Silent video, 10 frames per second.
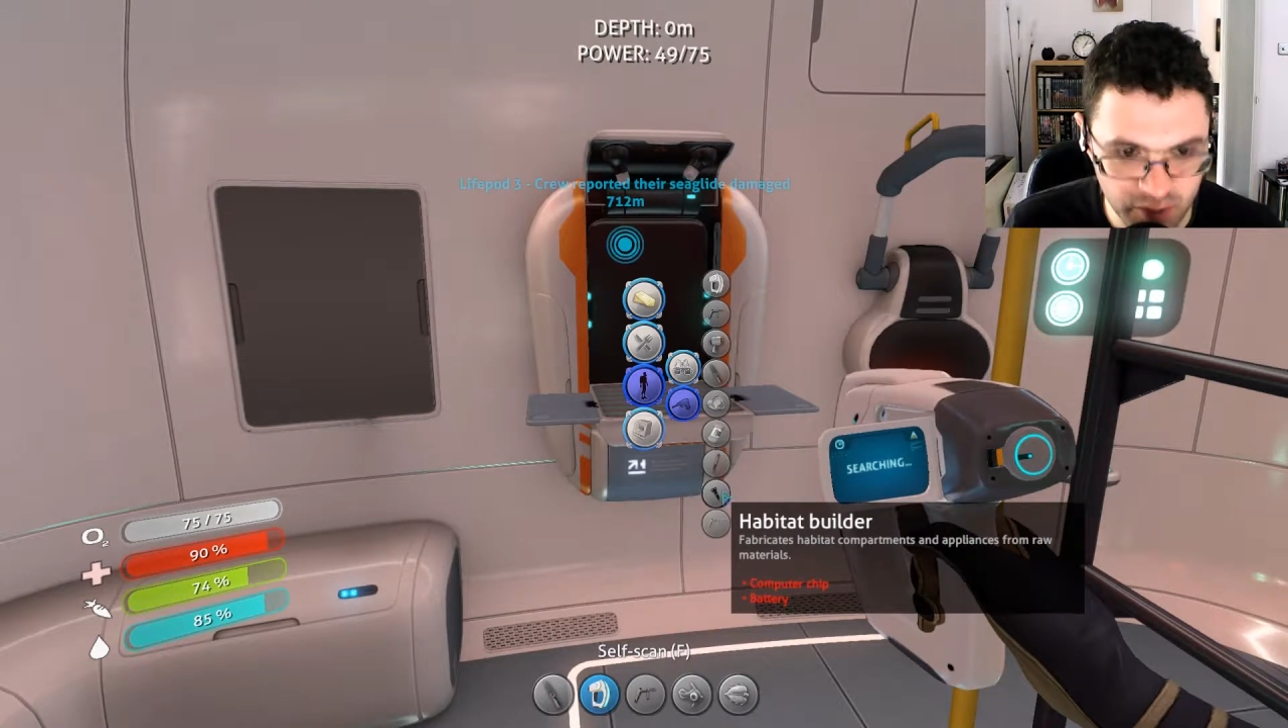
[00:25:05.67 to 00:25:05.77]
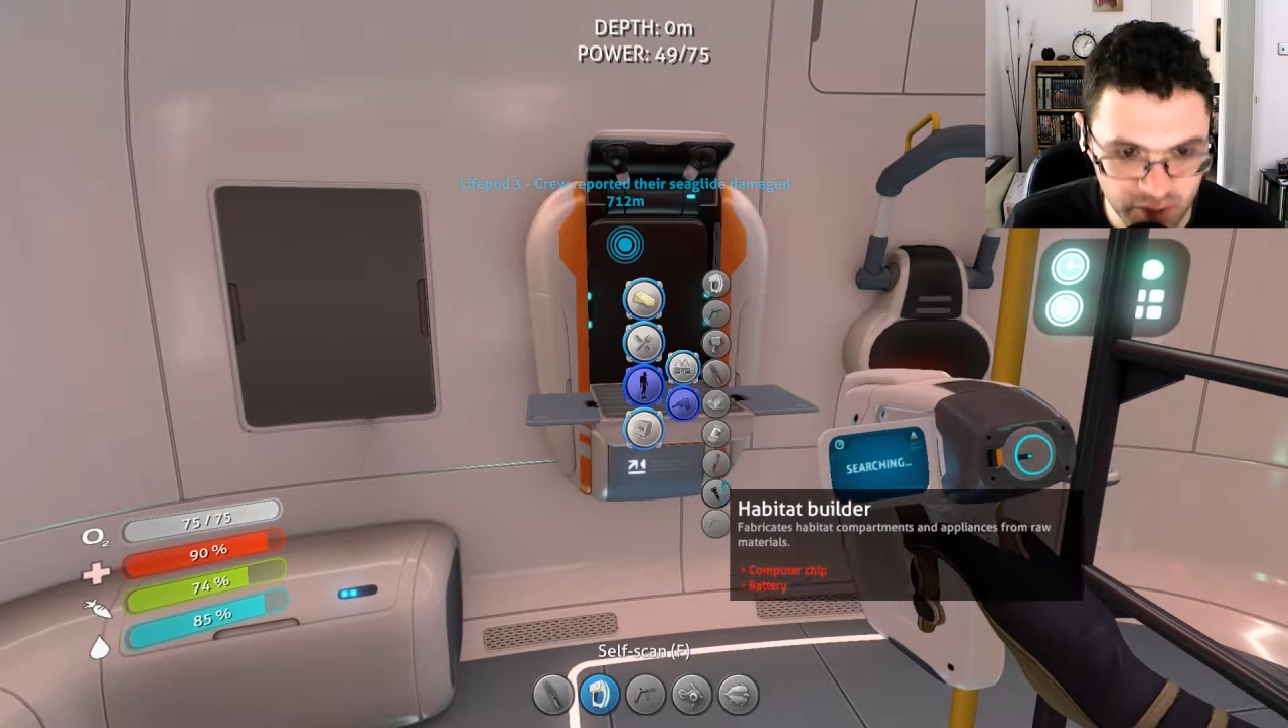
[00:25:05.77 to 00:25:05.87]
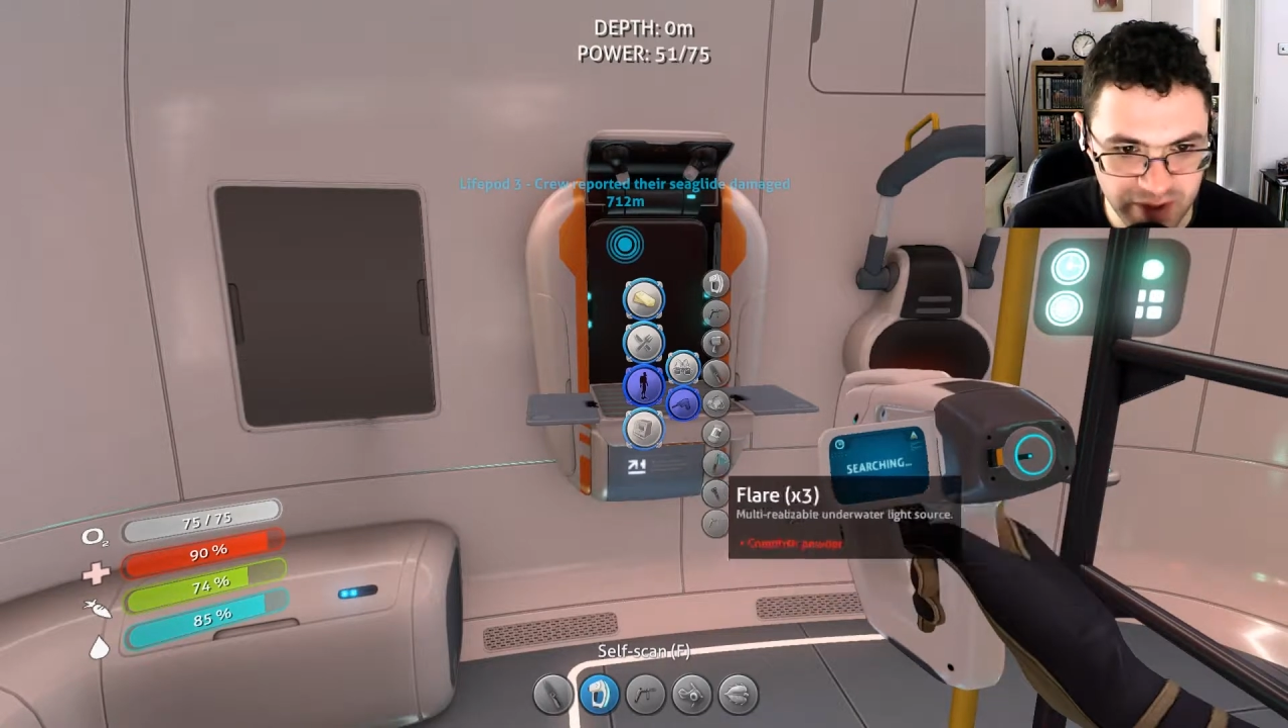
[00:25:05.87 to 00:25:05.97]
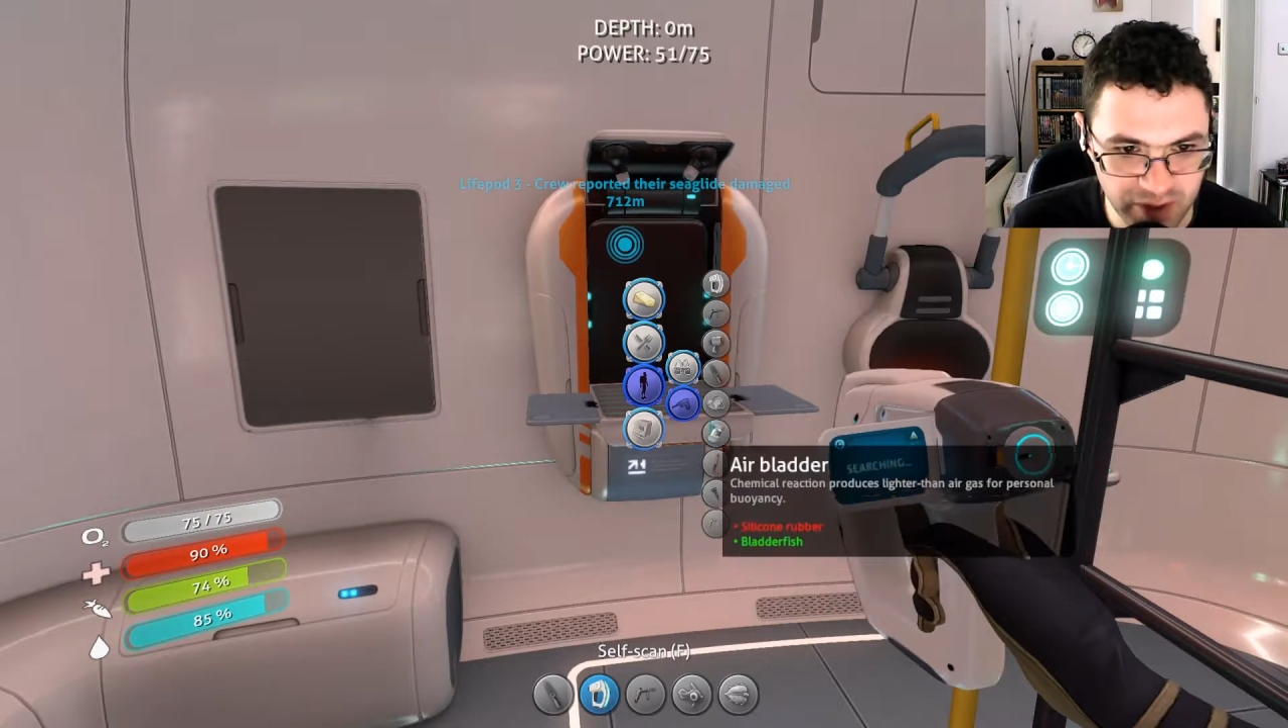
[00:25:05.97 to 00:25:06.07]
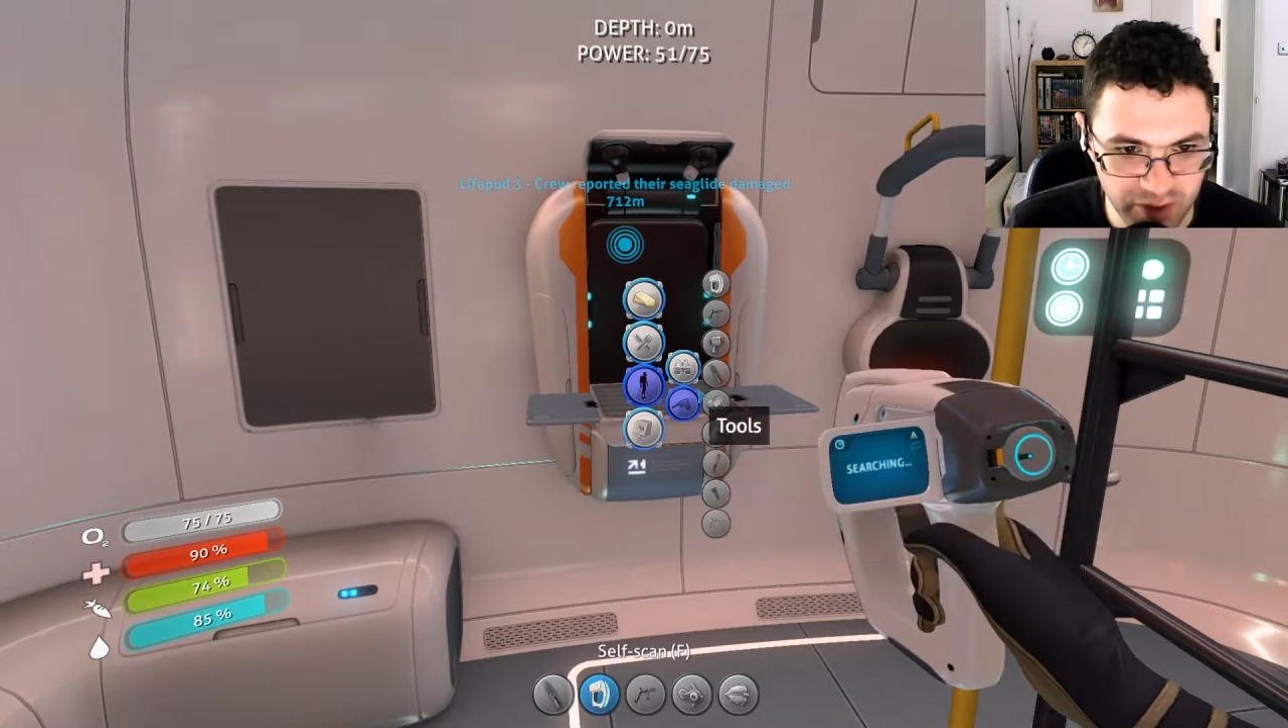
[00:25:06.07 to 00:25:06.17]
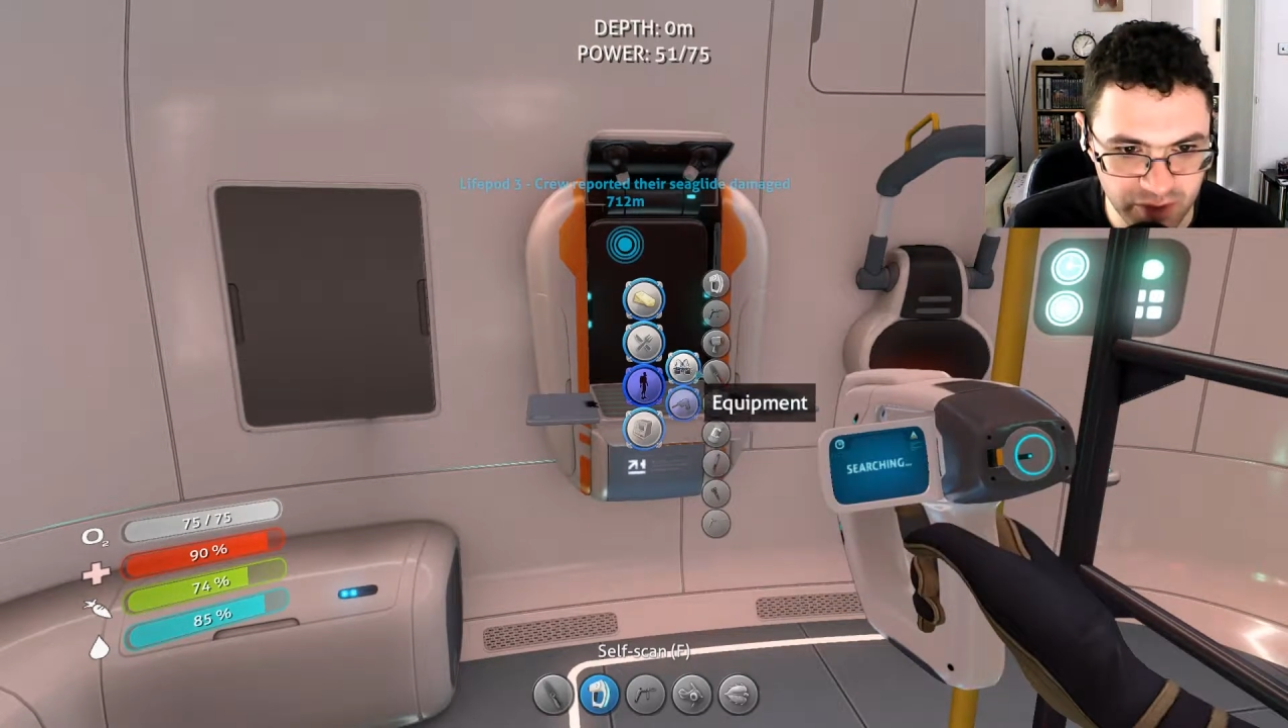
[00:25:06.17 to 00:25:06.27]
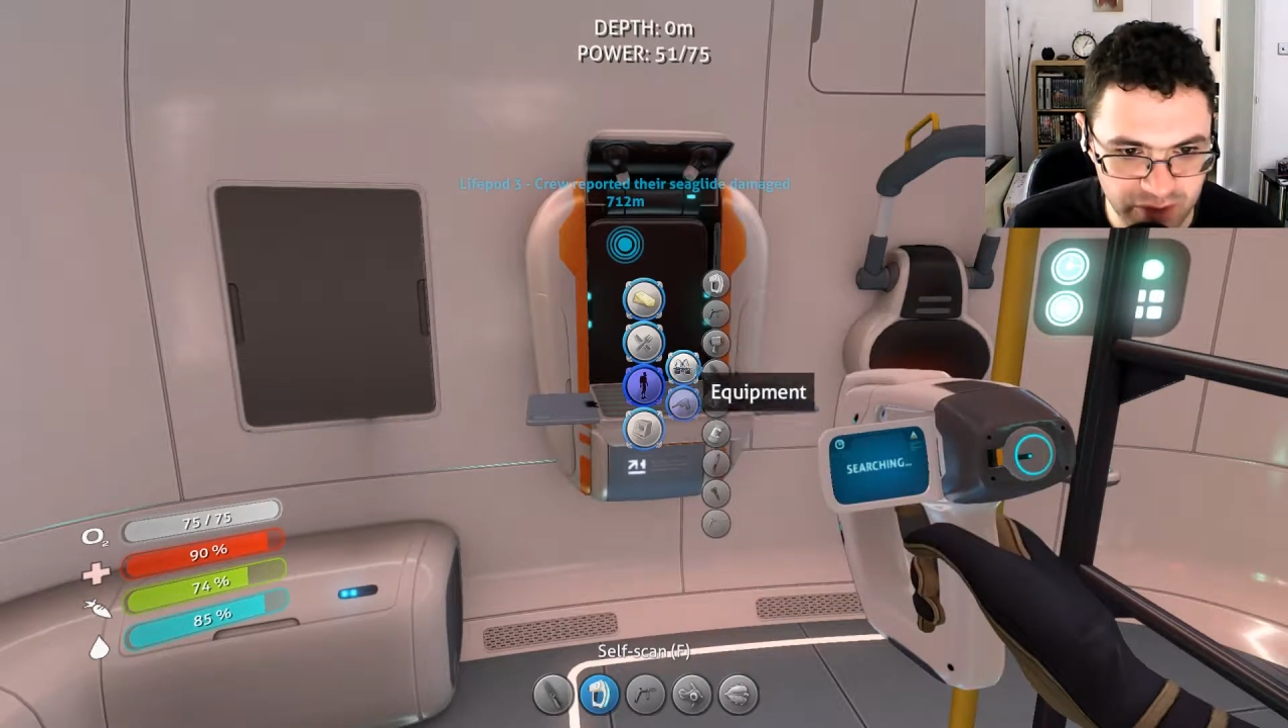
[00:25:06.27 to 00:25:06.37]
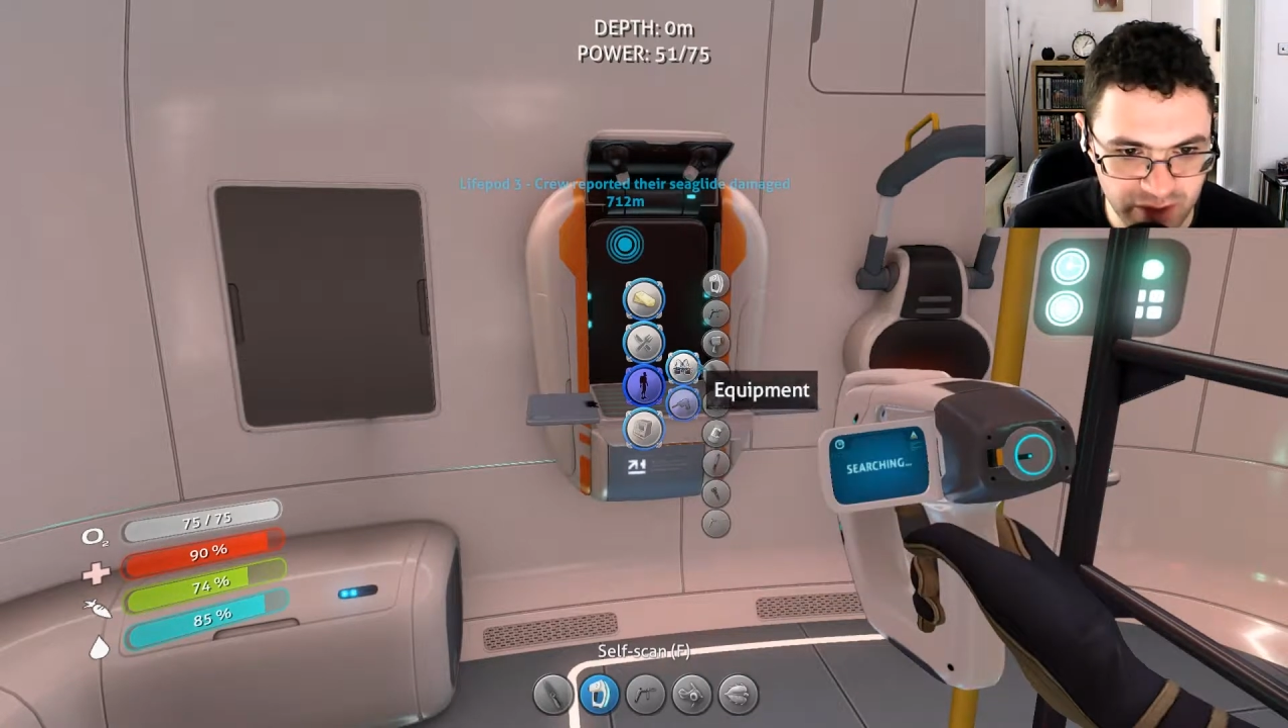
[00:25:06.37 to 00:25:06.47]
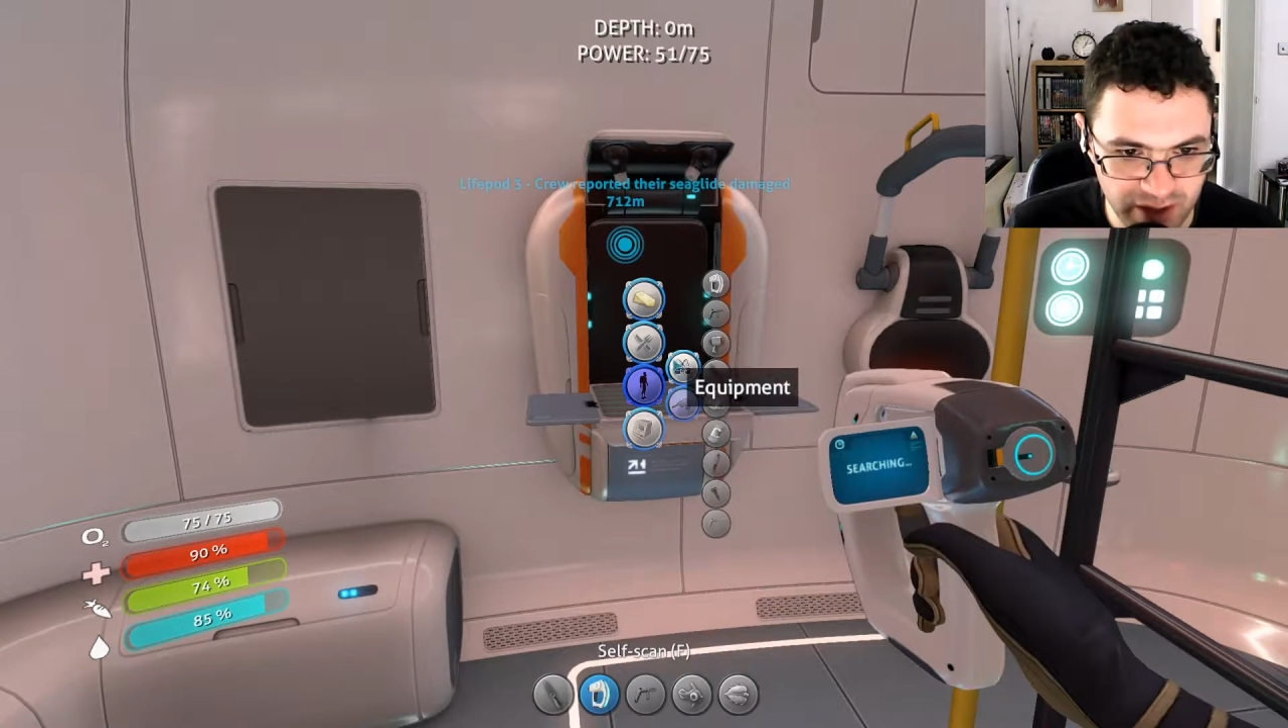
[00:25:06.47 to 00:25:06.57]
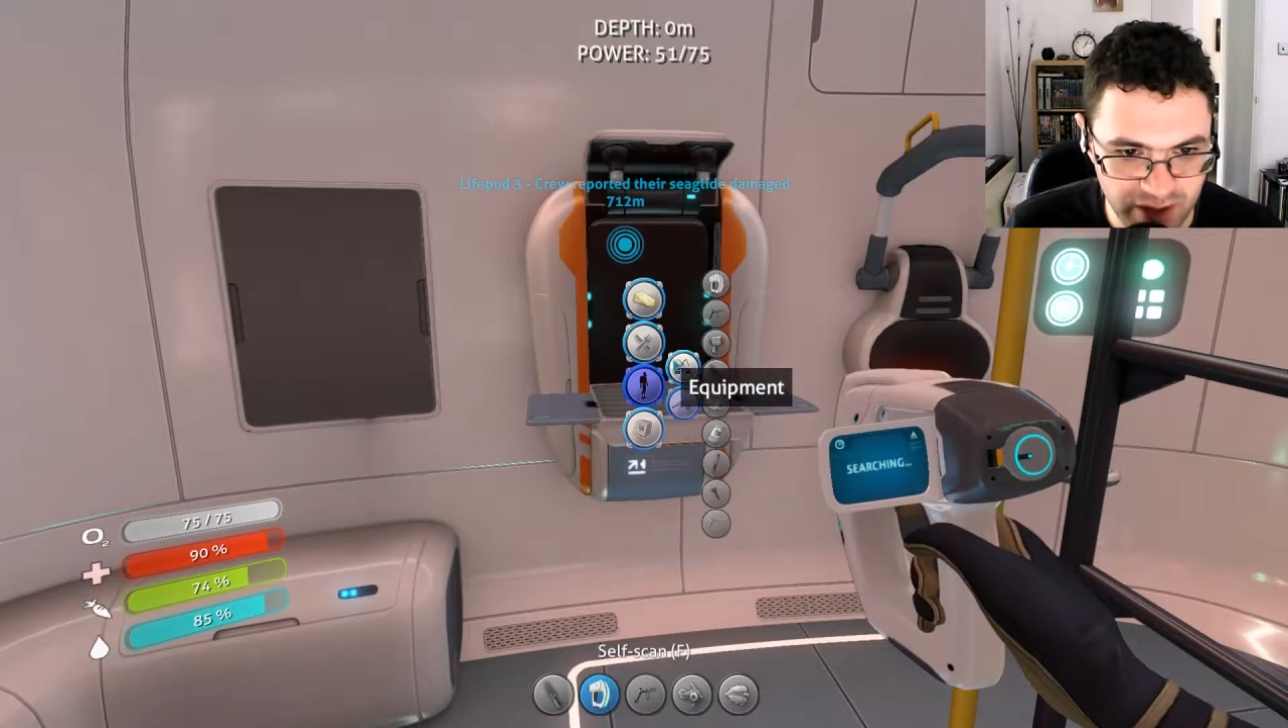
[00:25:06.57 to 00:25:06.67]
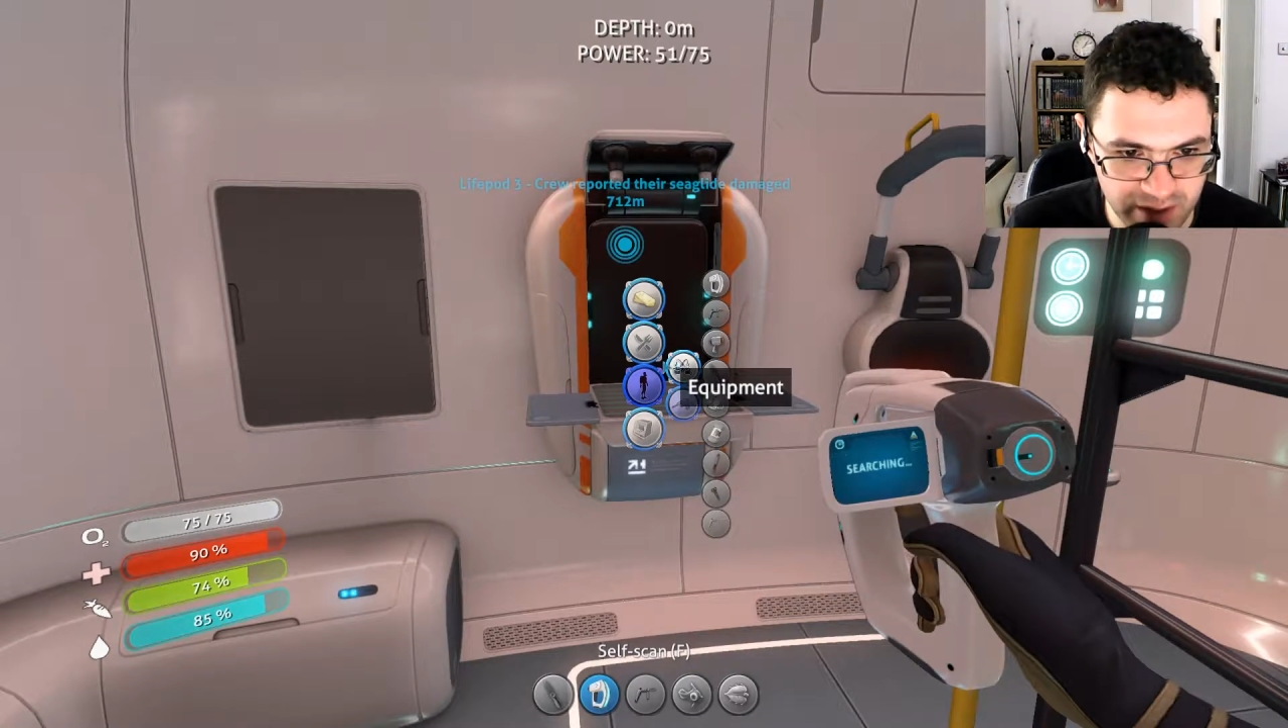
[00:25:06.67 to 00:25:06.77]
would be good.